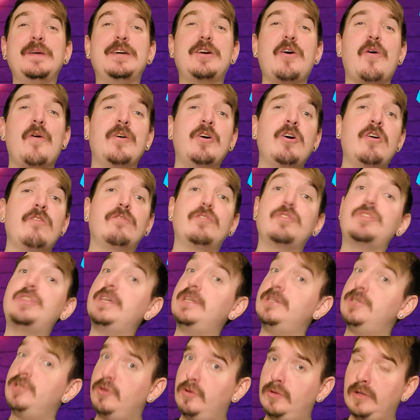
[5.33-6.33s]
going over
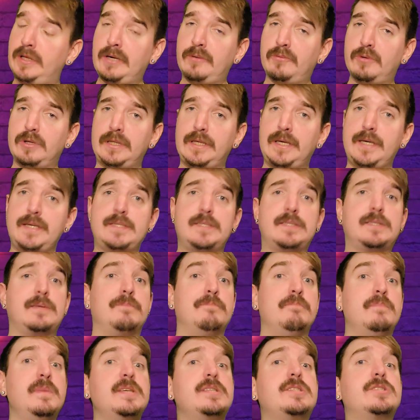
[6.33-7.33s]
the newly released
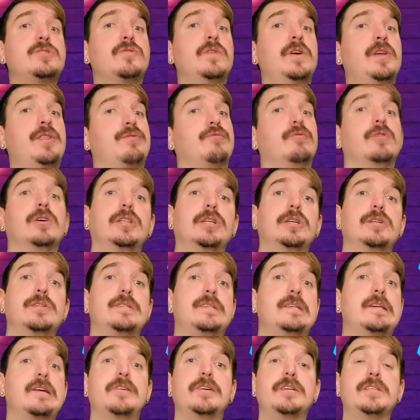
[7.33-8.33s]
mystery thriller
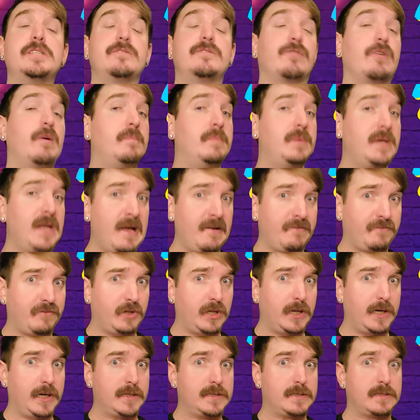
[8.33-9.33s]
series from
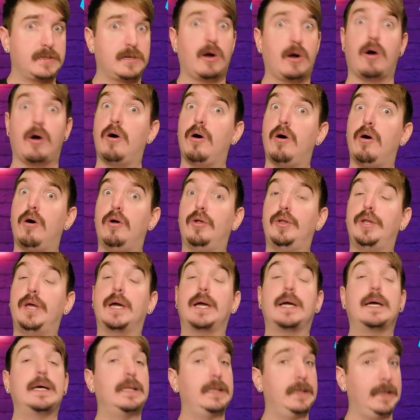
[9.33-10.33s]
Netflix called
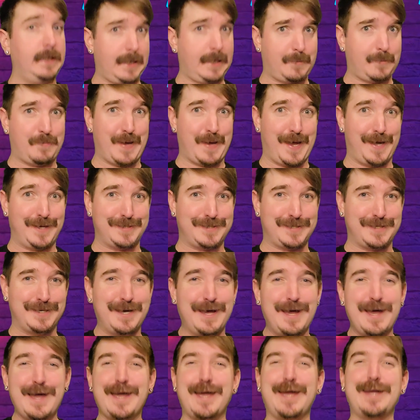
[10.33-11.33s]
Clickbait.
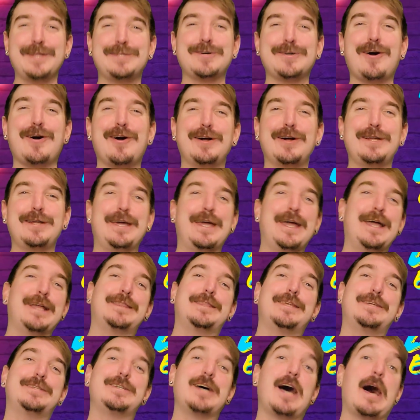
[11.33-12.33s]
It's already
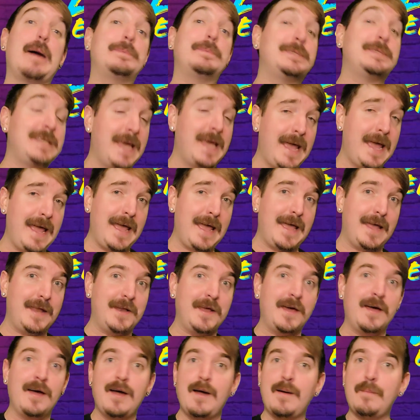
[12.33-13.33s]
hit the top
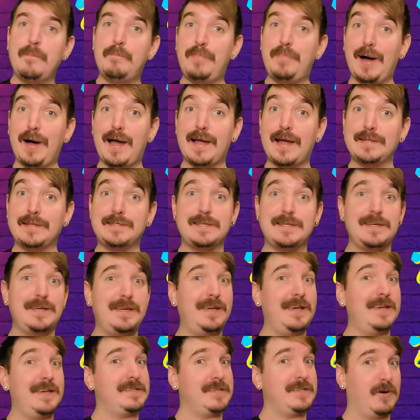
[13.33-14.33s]
10, but
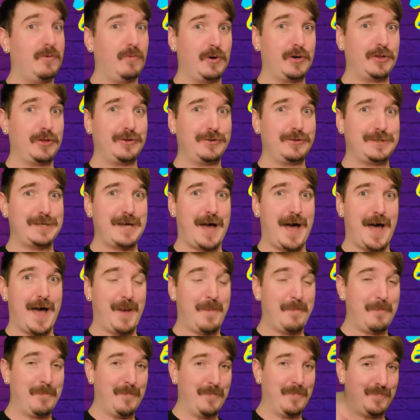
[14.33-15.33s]
is it worth your
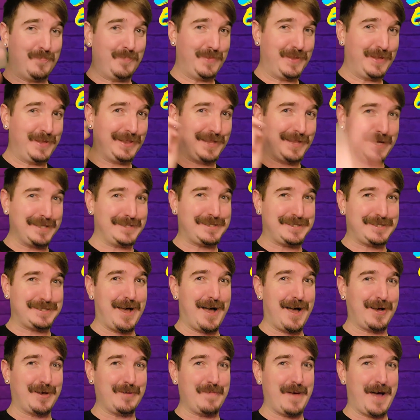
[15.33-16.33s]
time? Let's
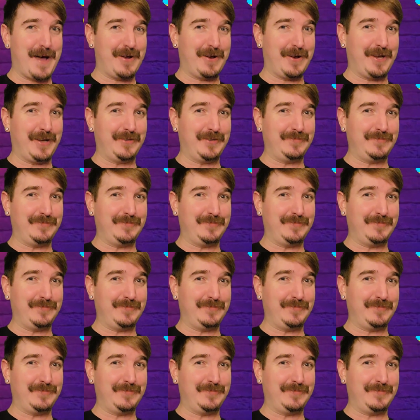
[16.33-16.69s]
talk about it.